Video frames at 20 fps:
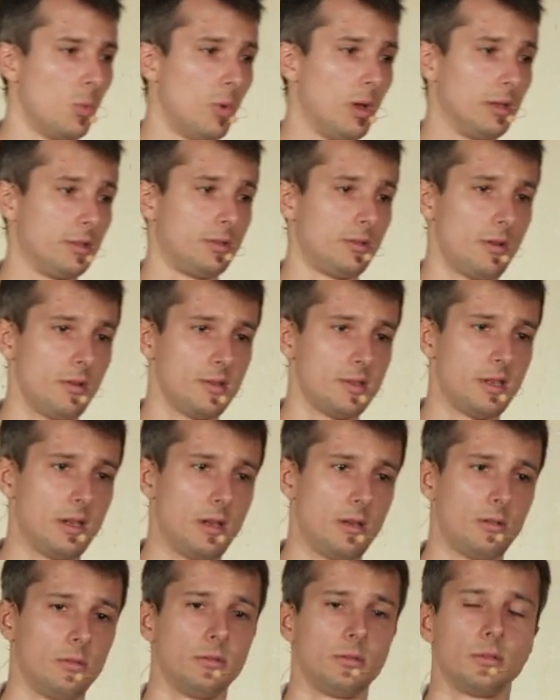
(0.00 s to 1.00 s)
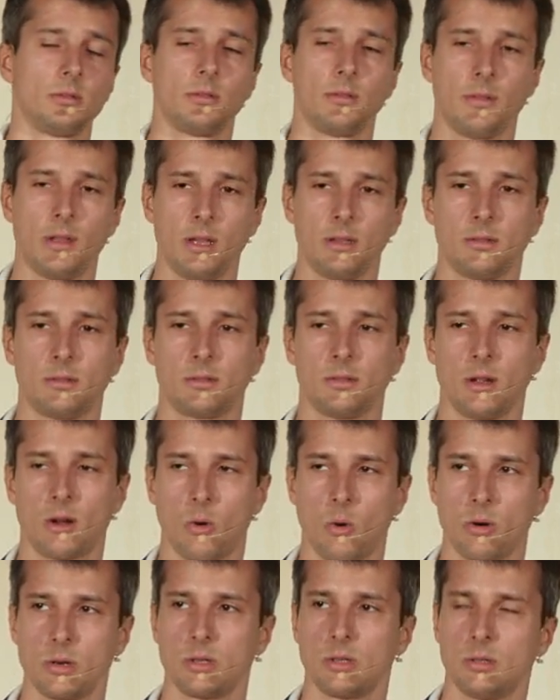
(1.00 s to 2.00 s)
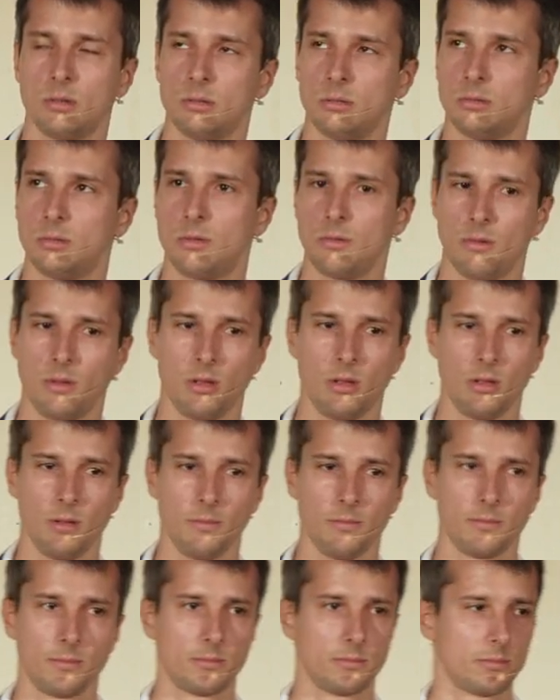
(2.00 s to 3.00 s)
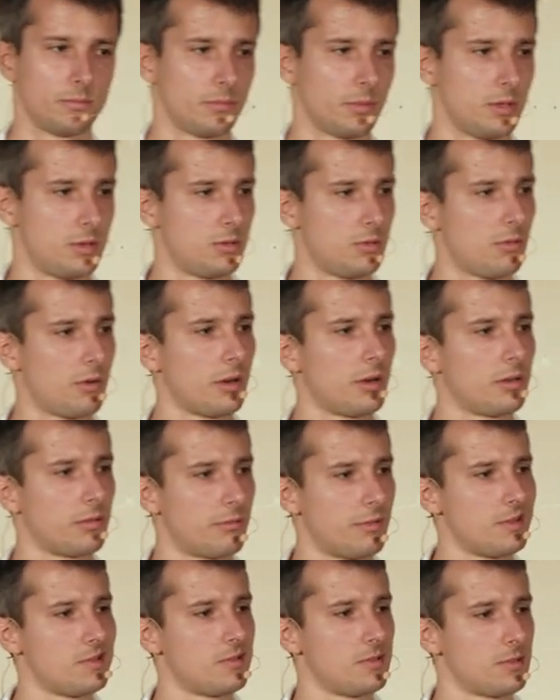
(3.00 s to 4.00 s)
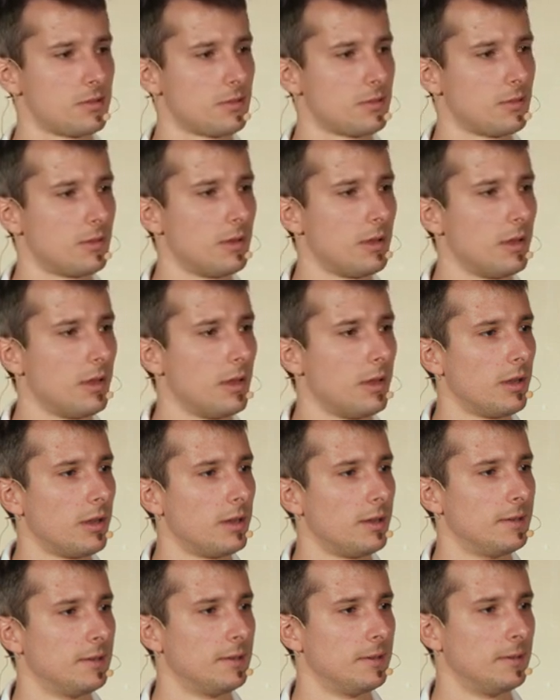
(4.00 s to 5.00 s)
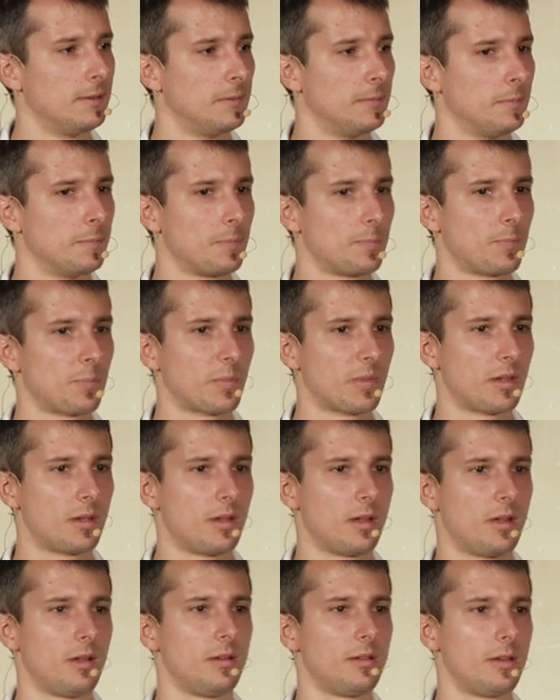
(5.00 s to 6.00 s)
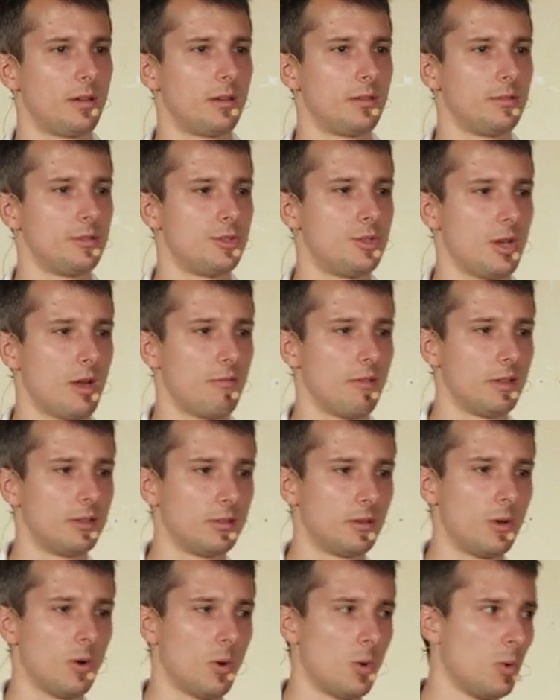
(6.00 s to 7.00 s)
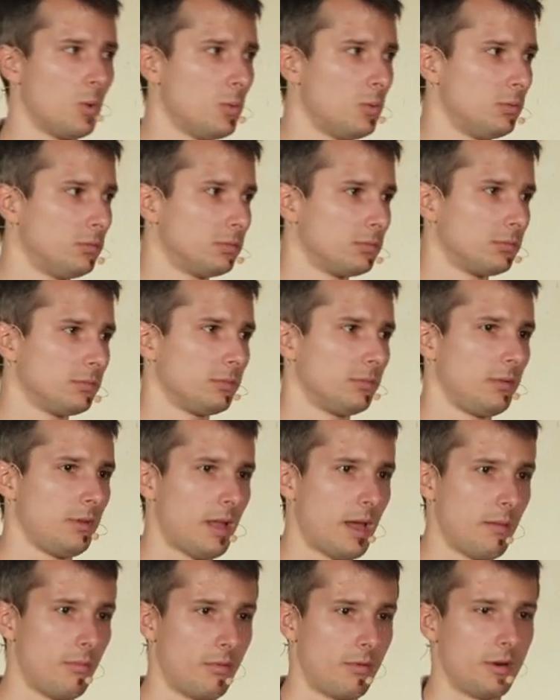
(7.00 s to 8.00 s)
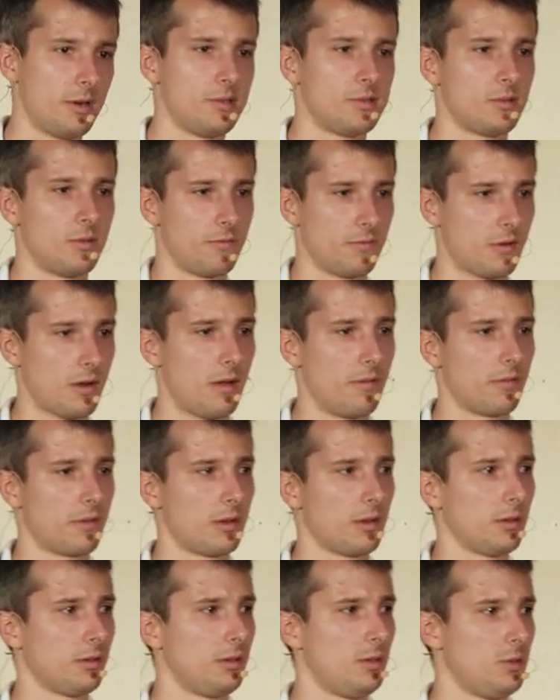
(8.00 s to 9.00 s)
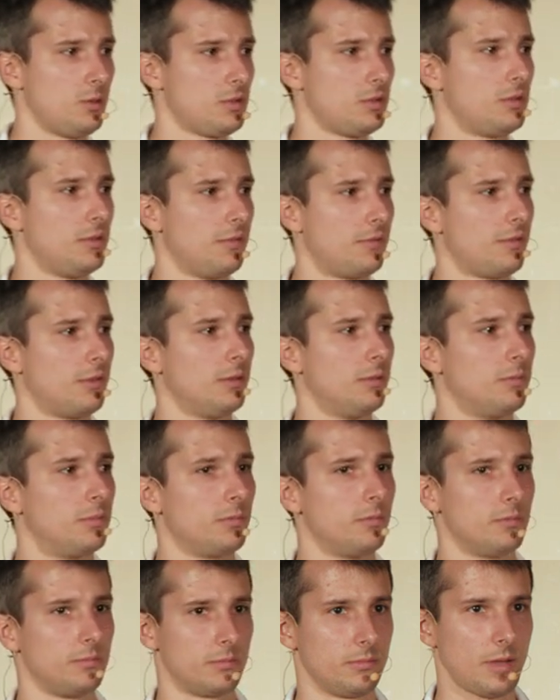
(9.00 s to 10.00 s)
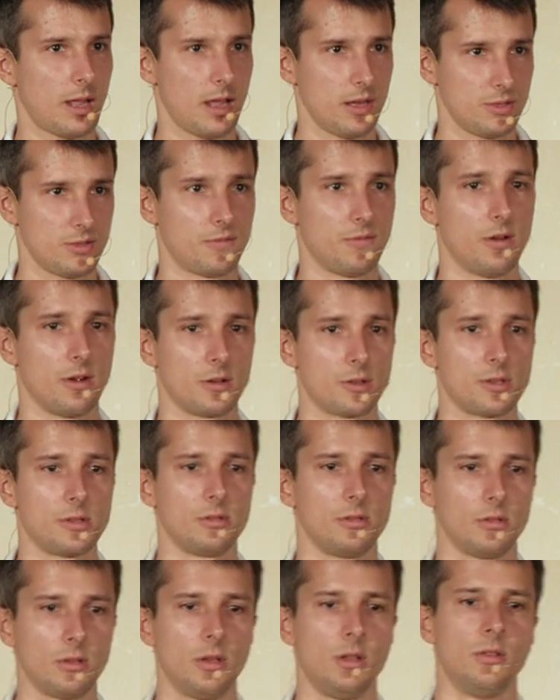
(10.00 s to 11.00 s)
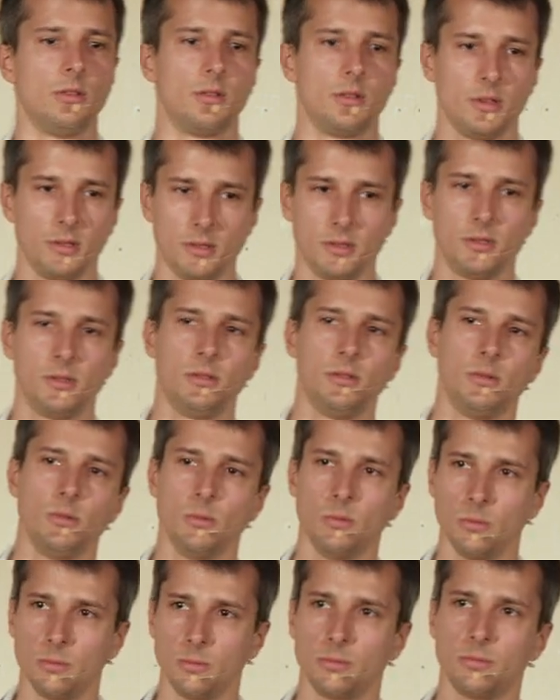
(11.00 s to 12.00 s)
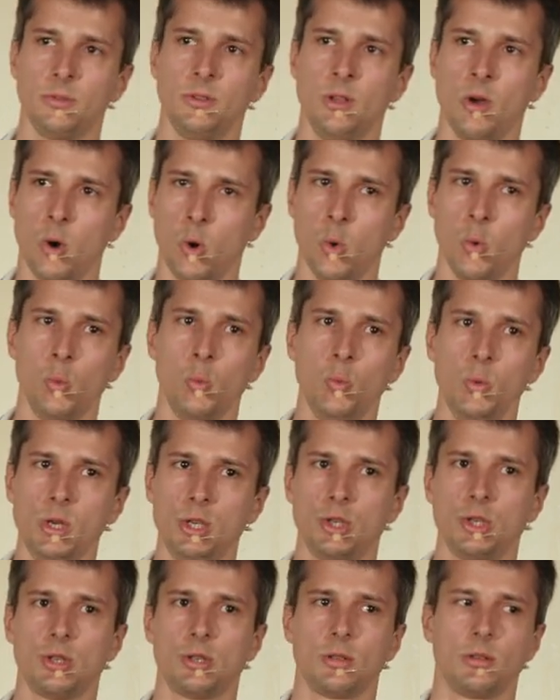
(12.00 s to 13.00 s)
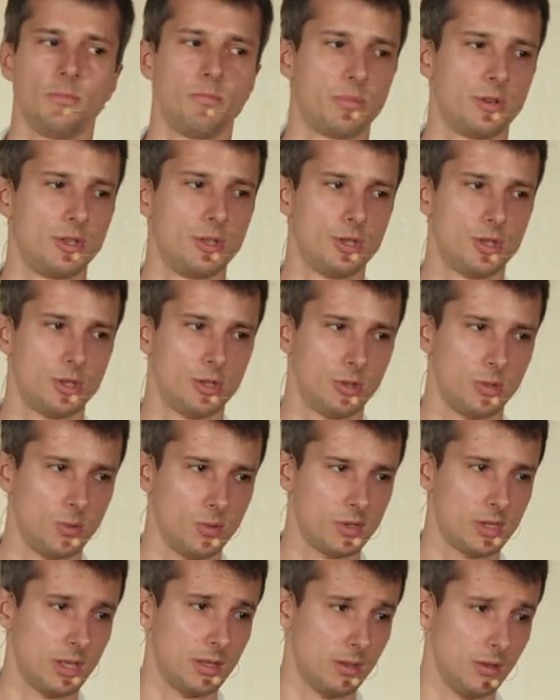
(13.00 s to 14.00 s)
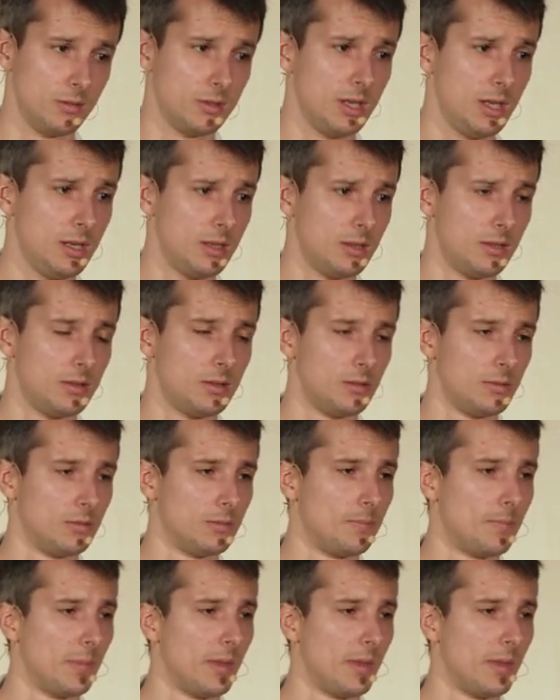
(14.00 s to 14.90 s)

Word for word: Well, it turns out that according to the historical reasons, um, Java and Go libraries of Kafka use different hash function in order to know which partition to send your data to.